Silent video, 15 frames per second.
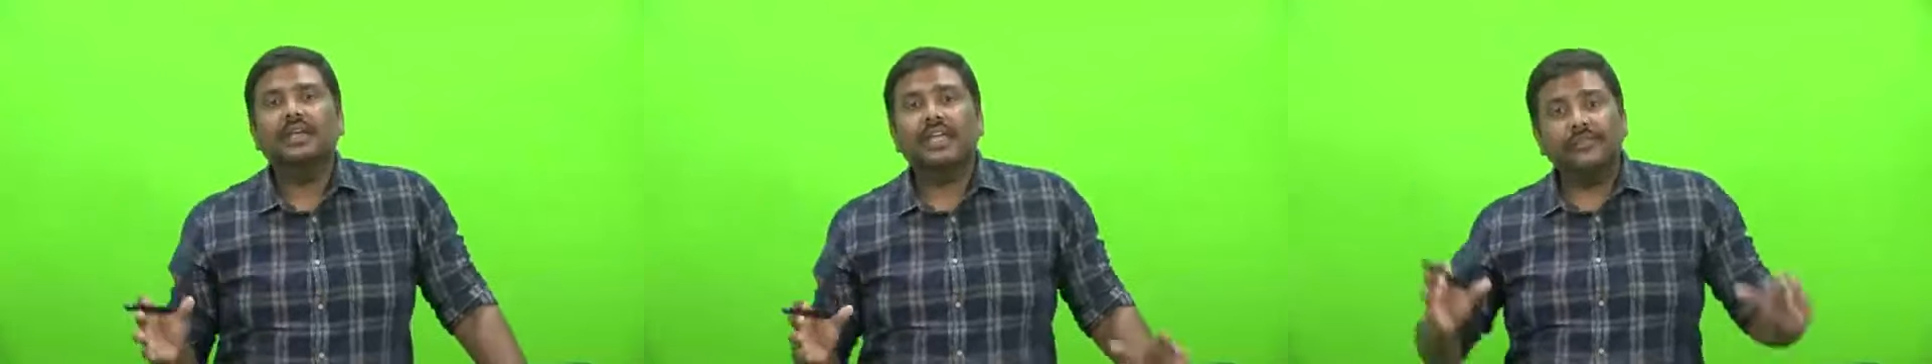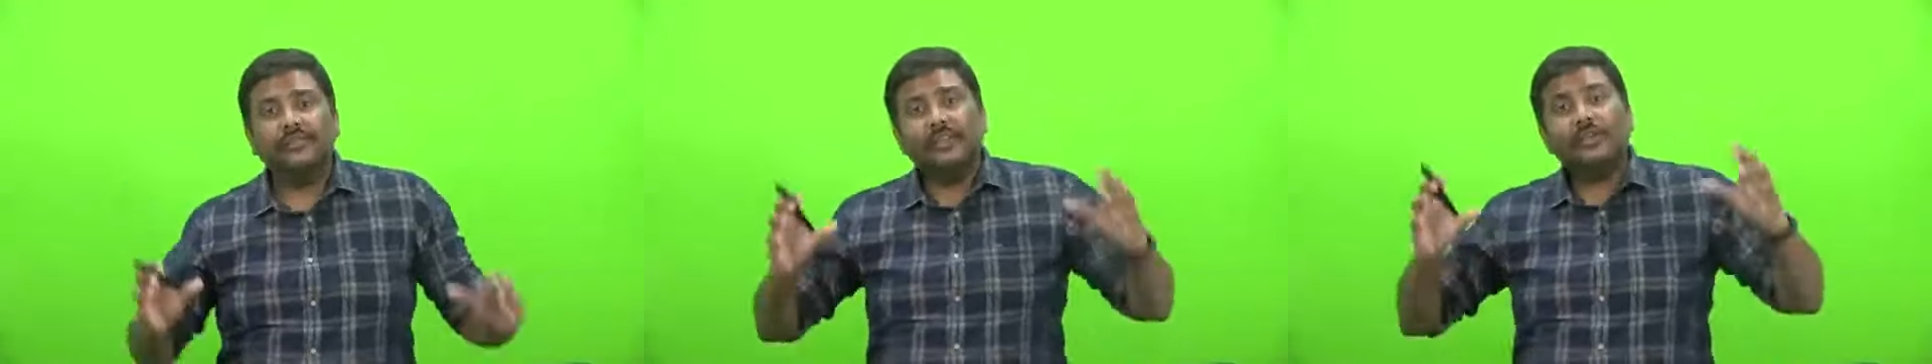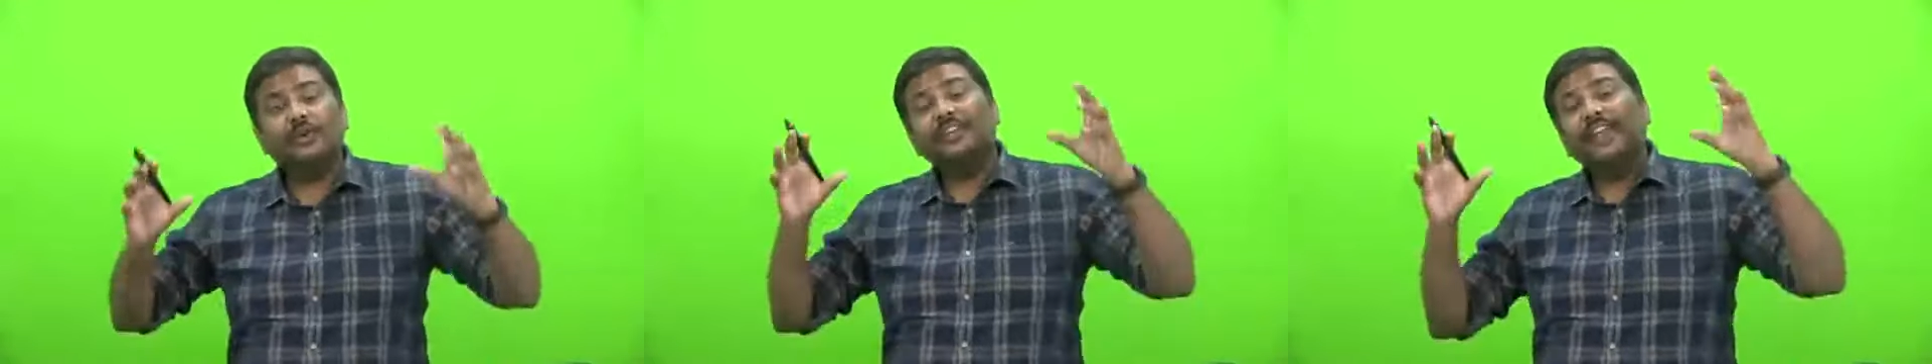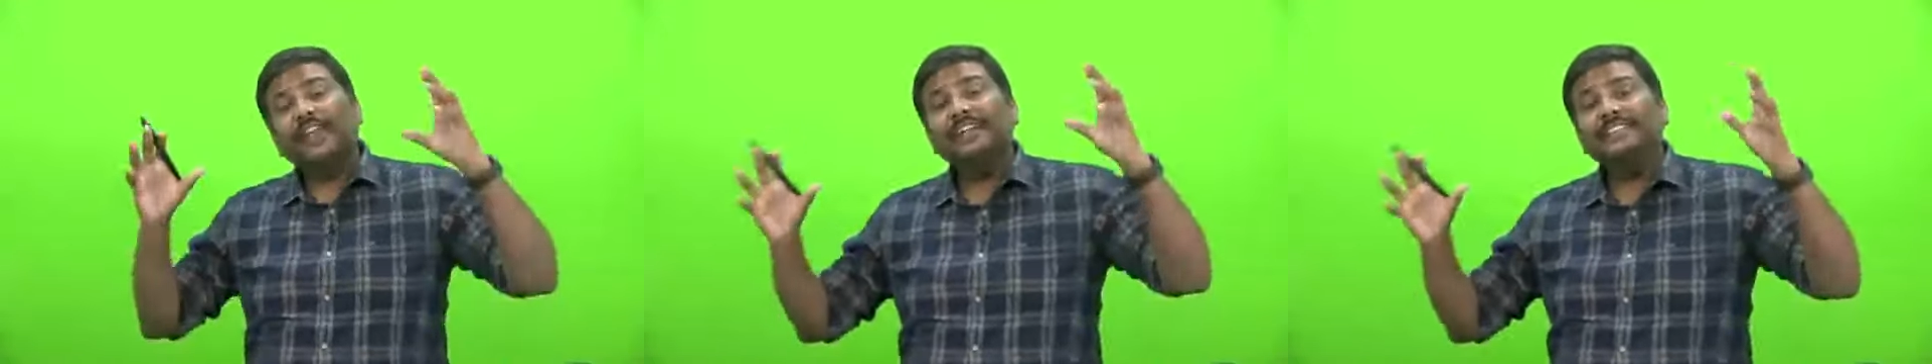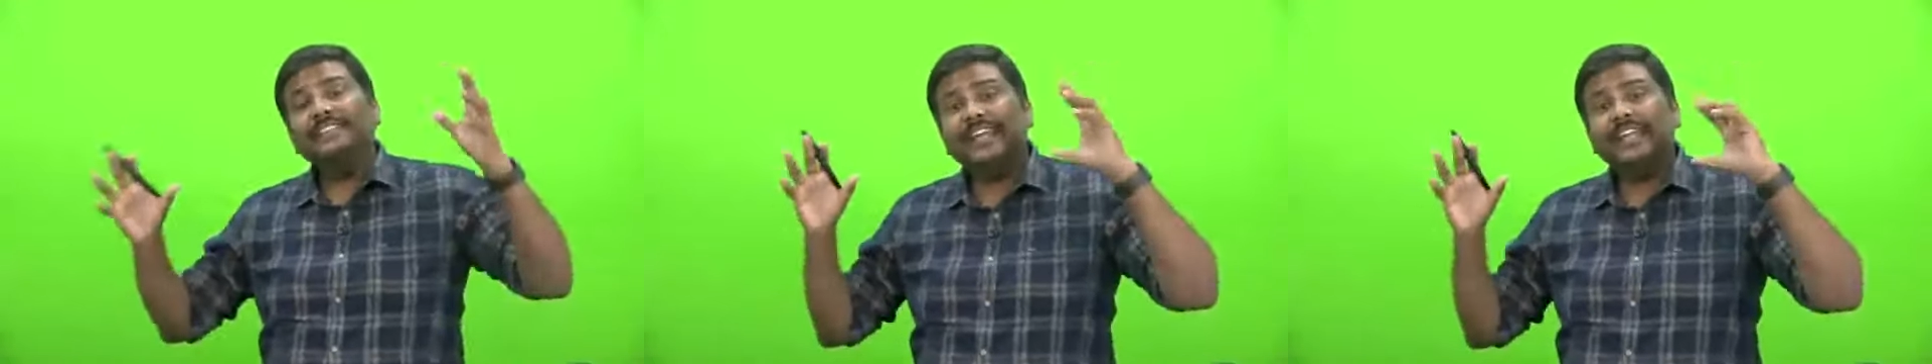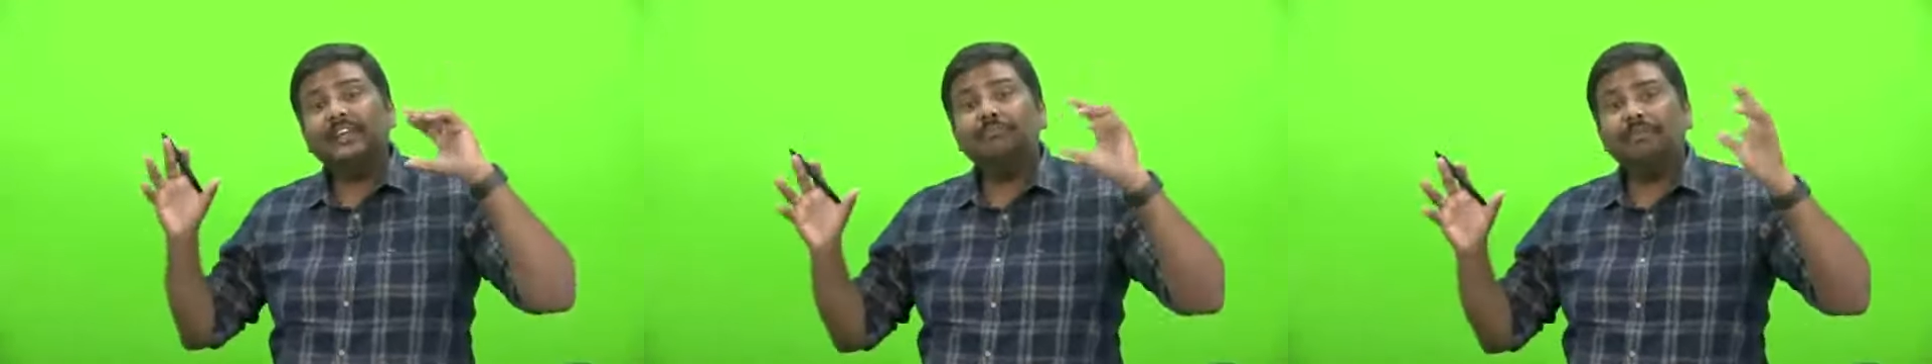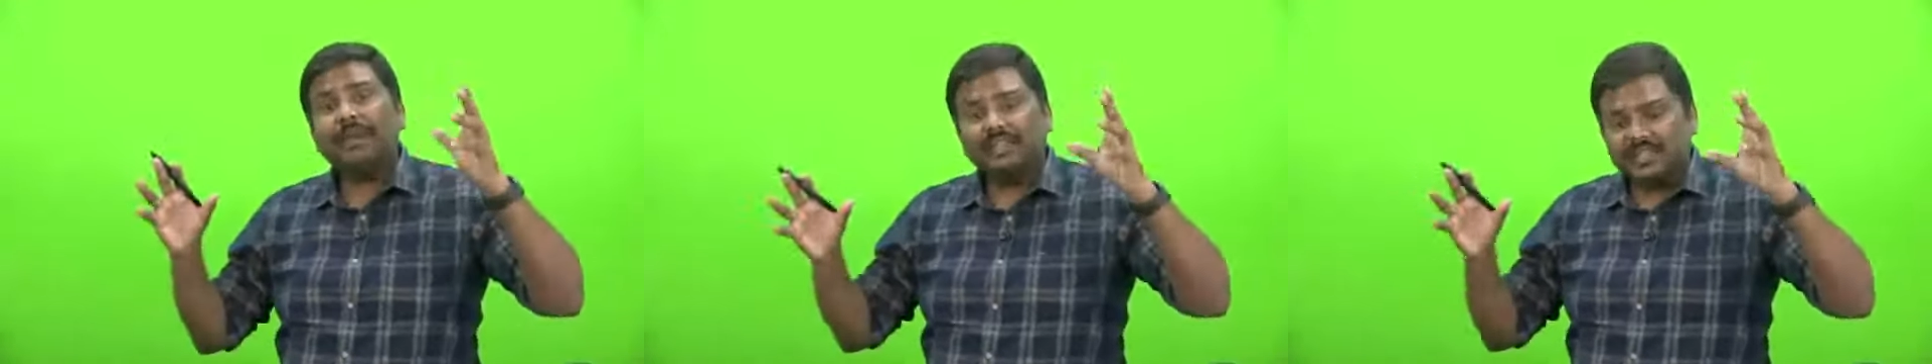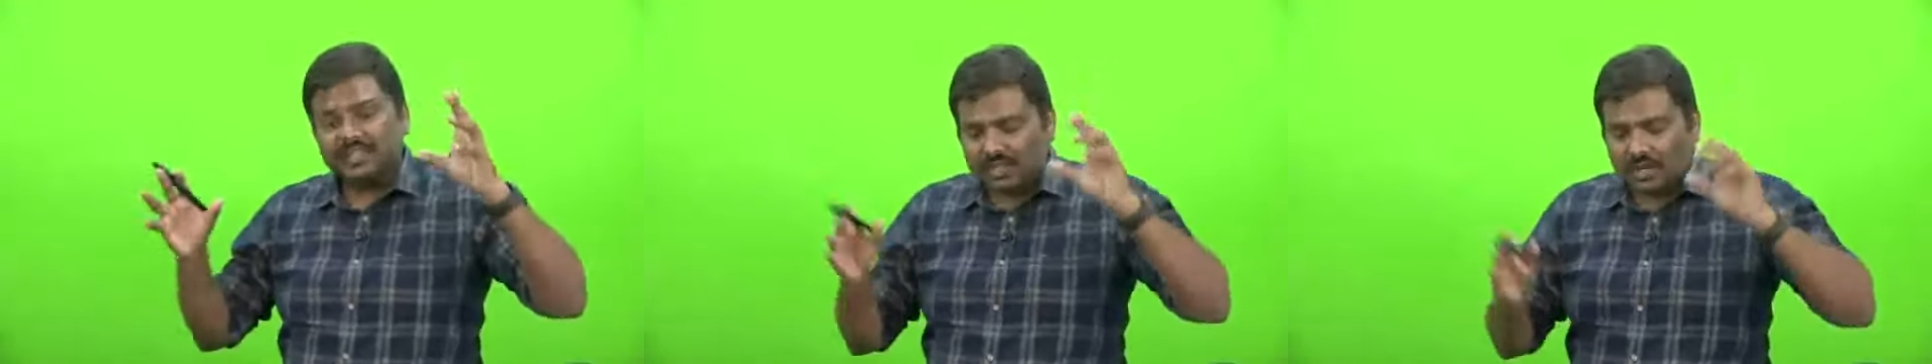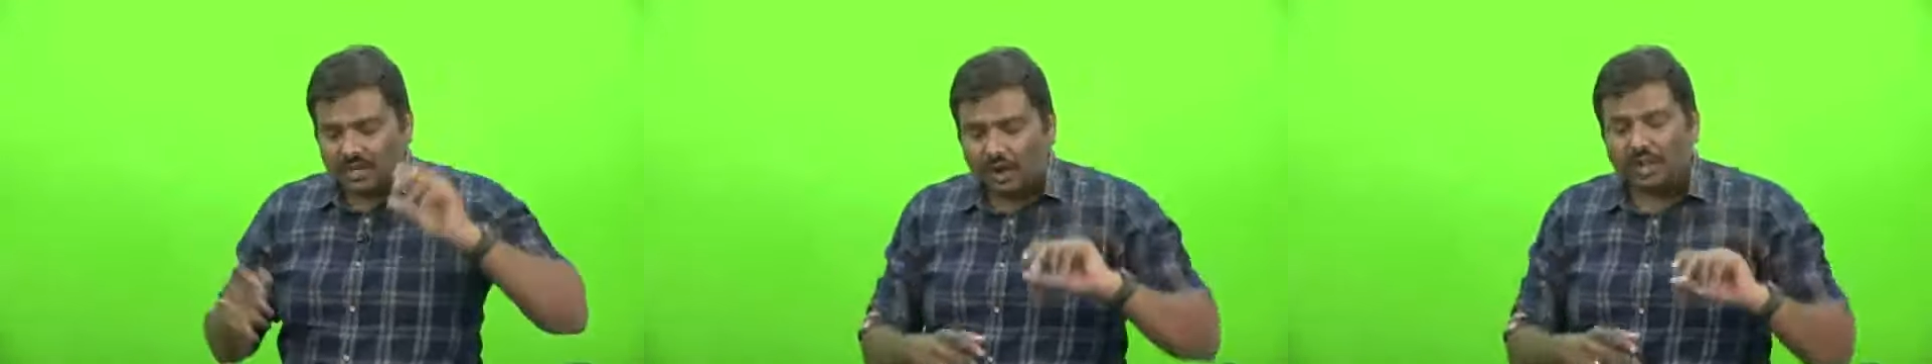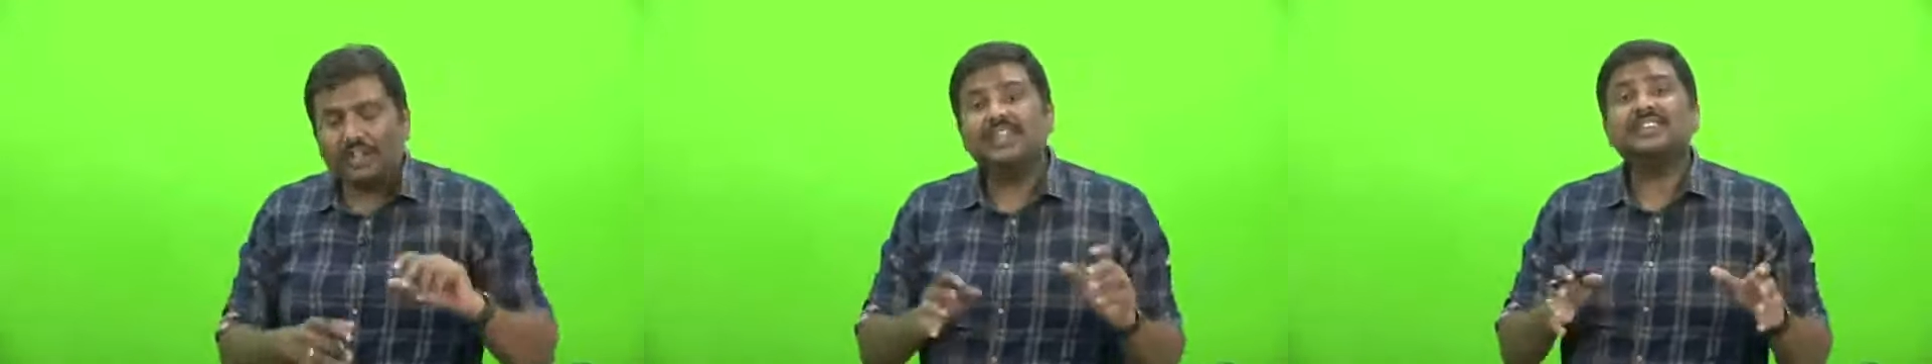giving you 10 pages
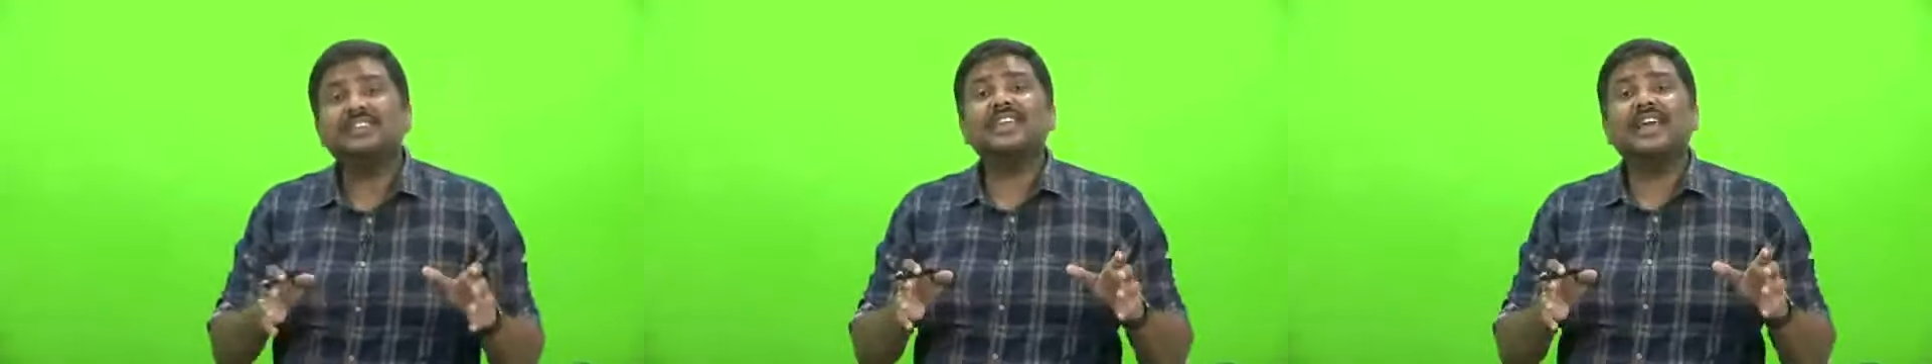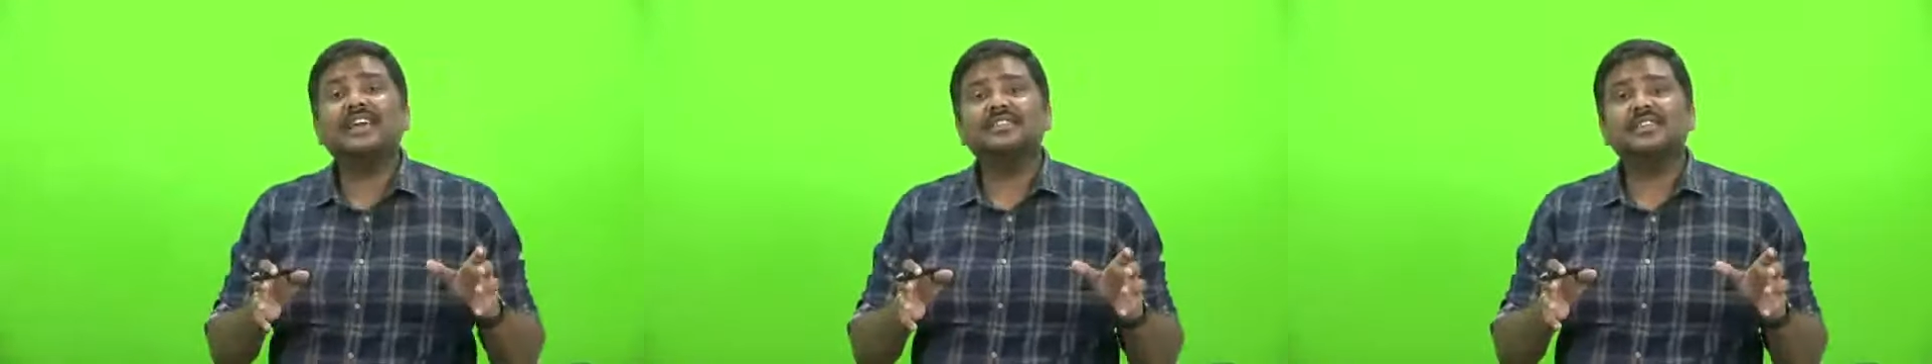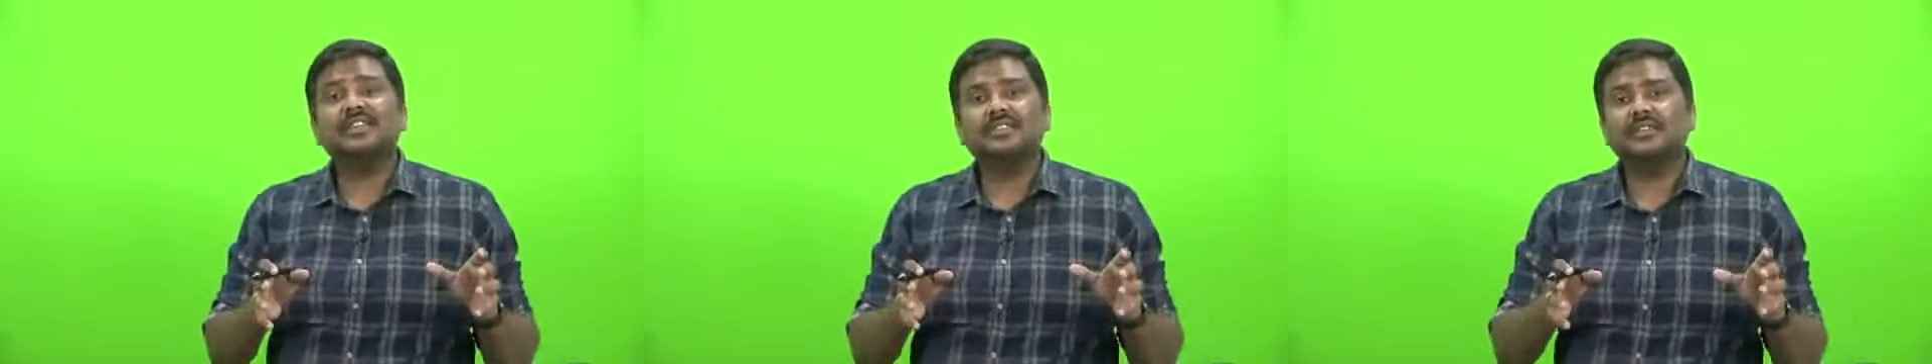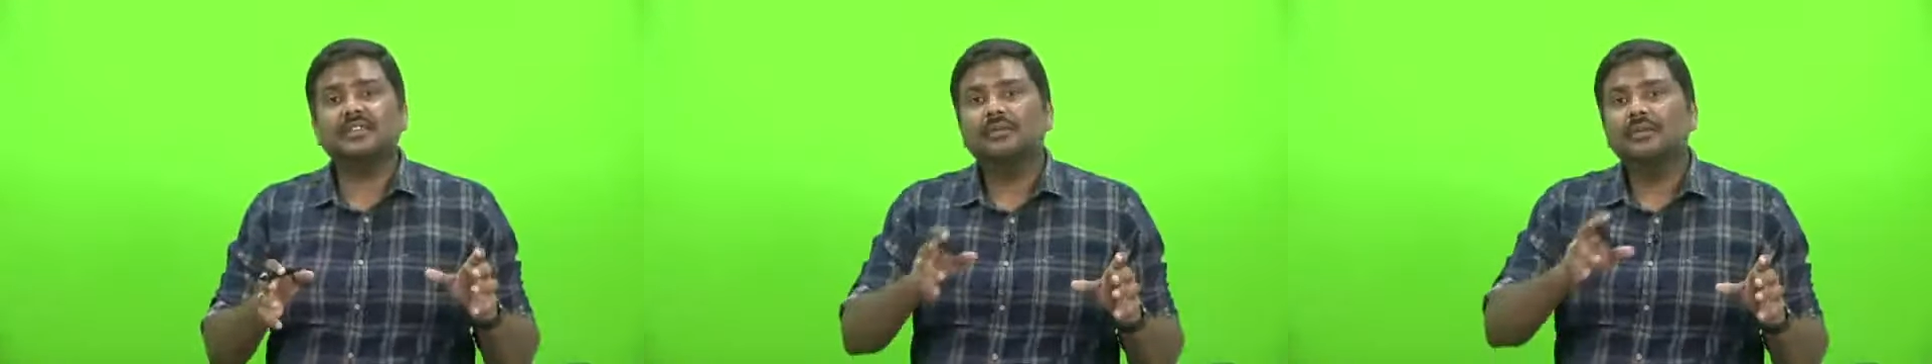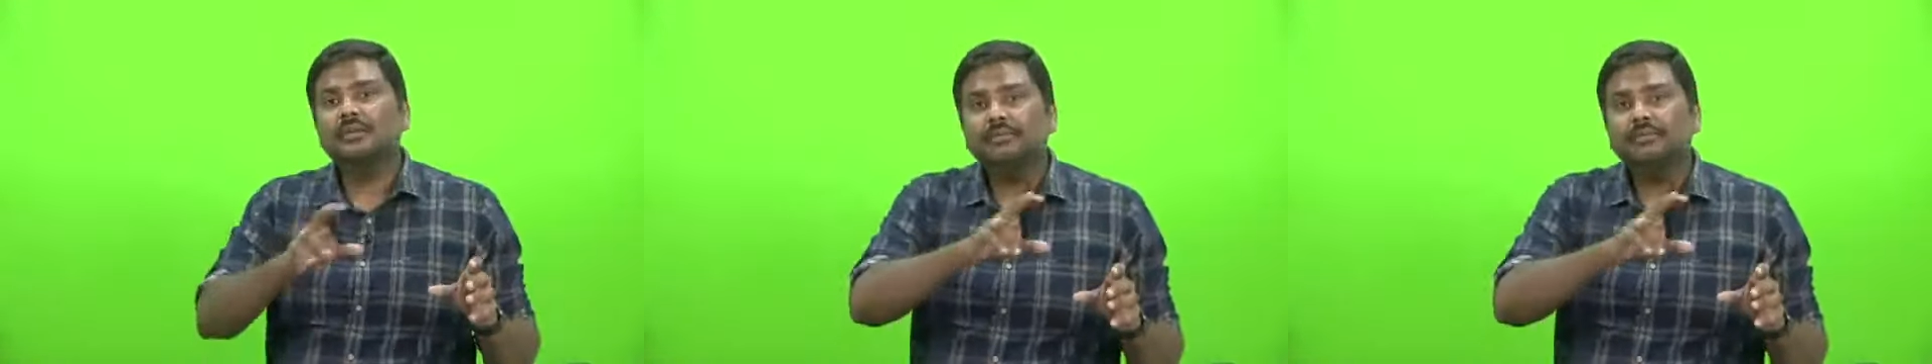on all these taxes.